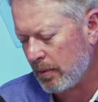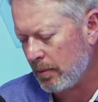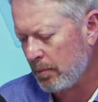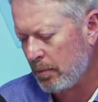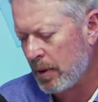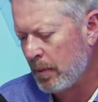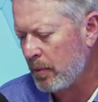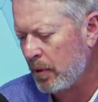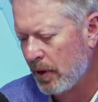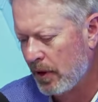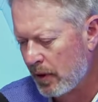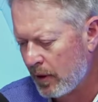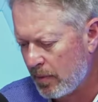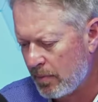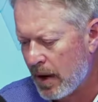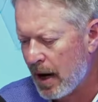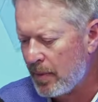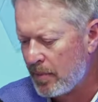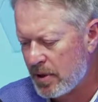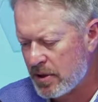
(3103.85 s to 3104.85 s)
people that are in
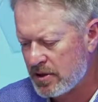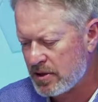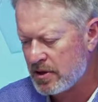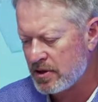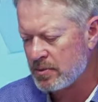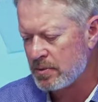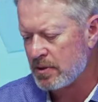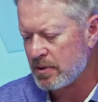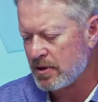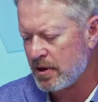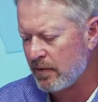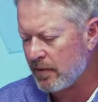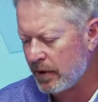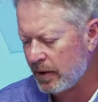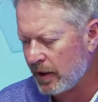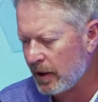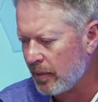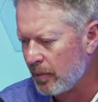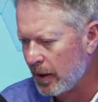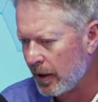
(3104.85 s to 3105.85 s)
my business
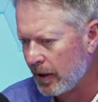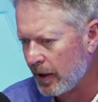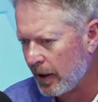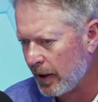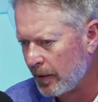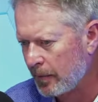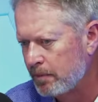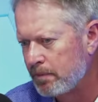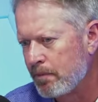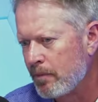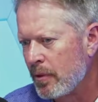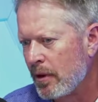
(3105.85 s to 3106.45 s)
specifically about how